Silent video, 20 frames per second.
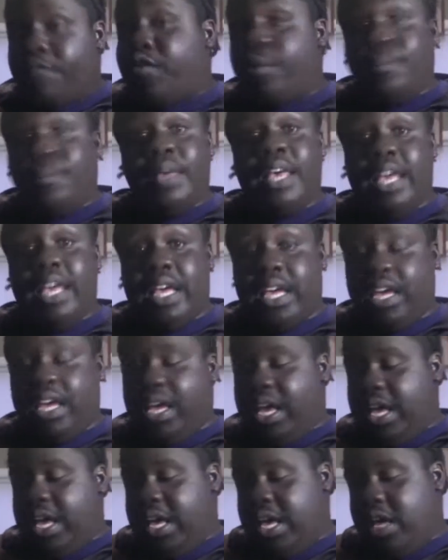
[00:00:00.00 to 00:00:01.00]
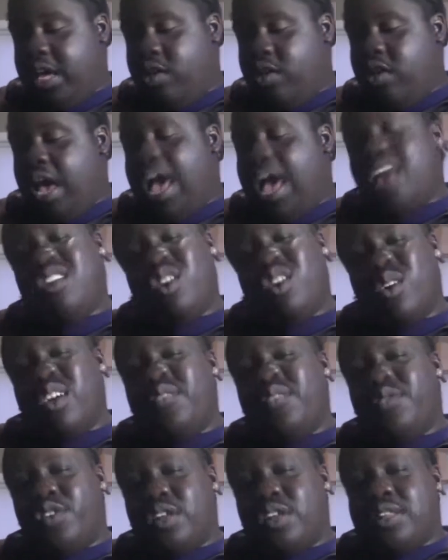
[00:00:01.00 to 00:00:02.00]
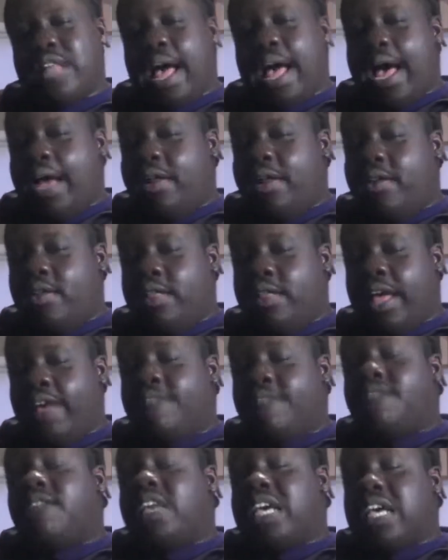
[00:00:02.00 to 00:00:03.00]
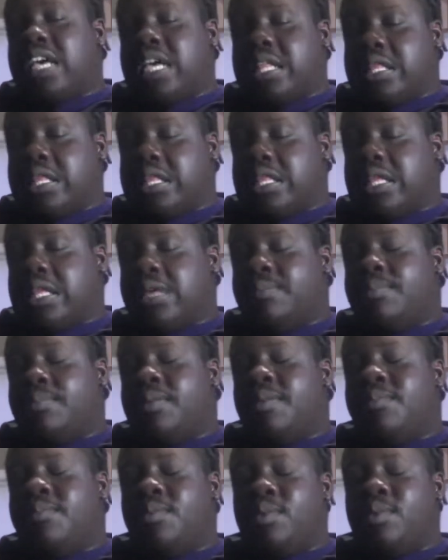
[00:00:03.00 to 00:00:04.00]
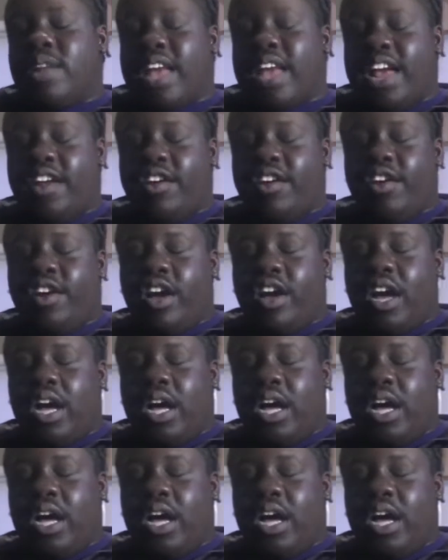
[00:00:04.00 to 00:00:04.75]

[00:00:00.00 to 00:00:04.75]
for me, and I know for a lot of like fans and people that are